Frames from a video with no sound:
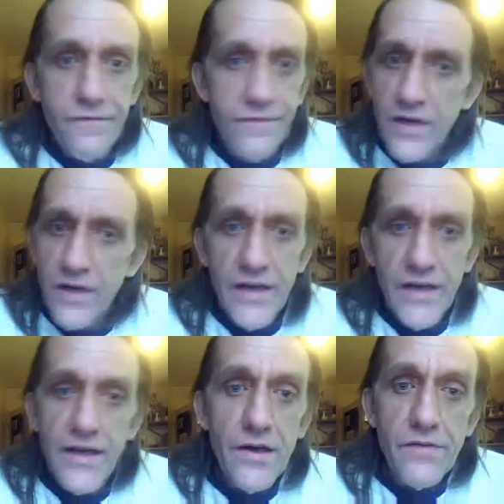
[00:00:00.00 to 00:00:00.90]

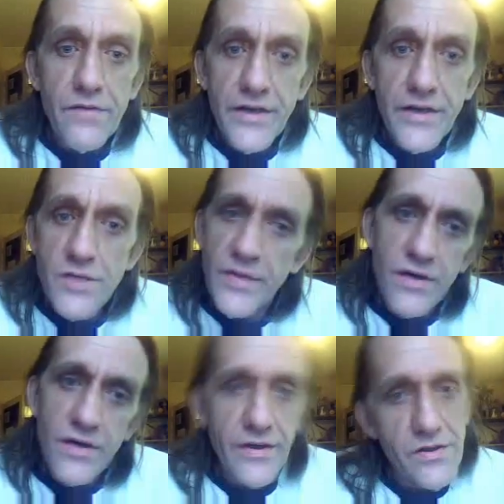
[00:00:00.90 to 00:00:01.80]
fucking hell of an
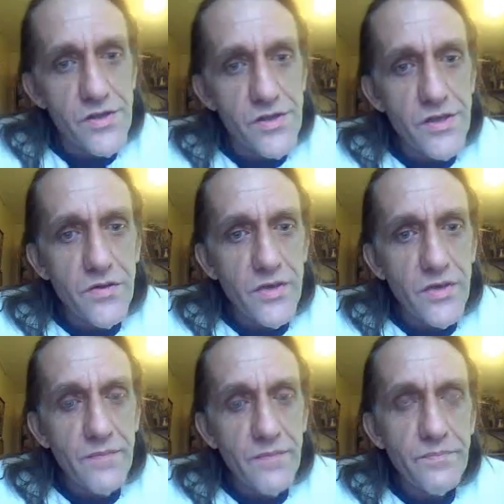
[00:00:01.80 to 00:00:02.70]
experience, so
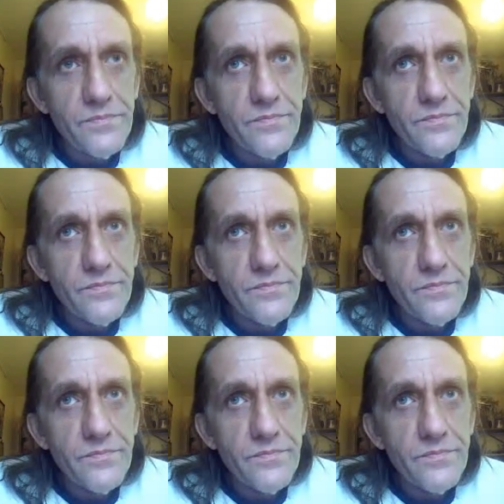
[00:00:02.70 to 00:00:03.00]
um,